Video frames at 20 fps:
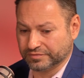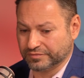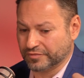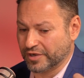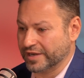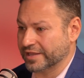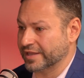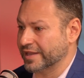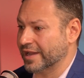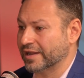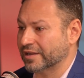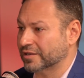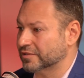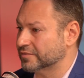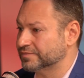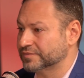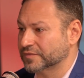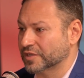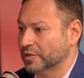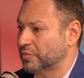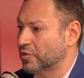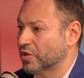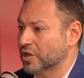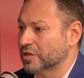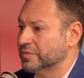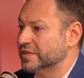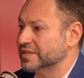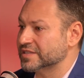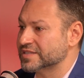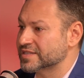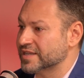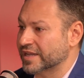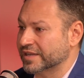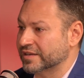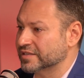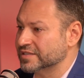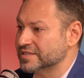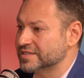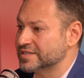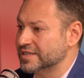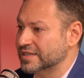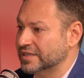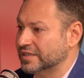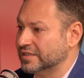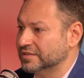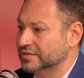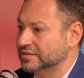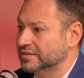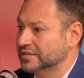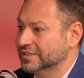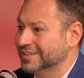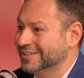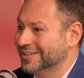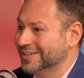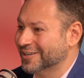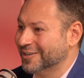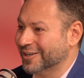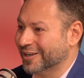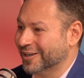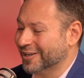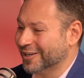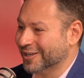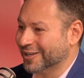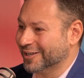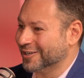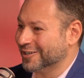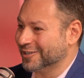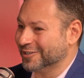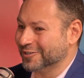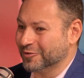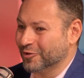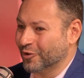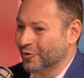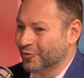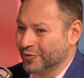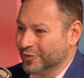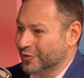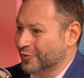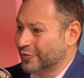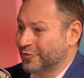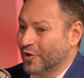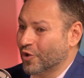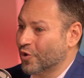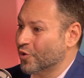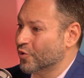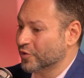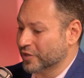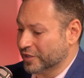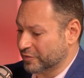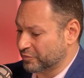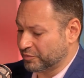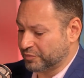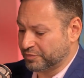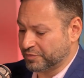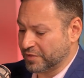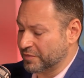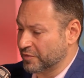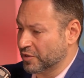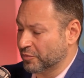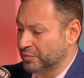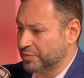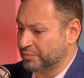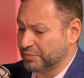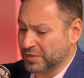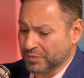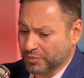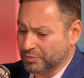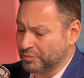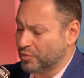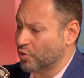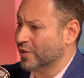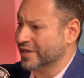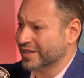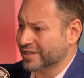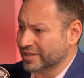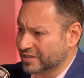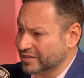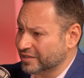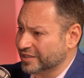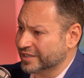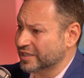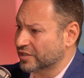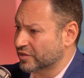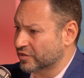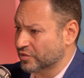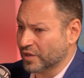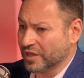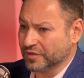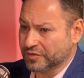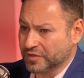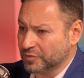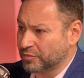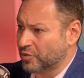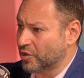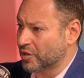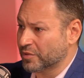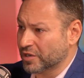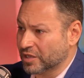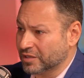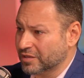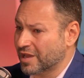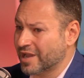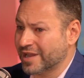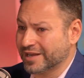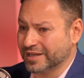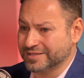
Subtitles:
renting out apartments sight unseen over the phone, and people pointing and clicking throughout the apartment online.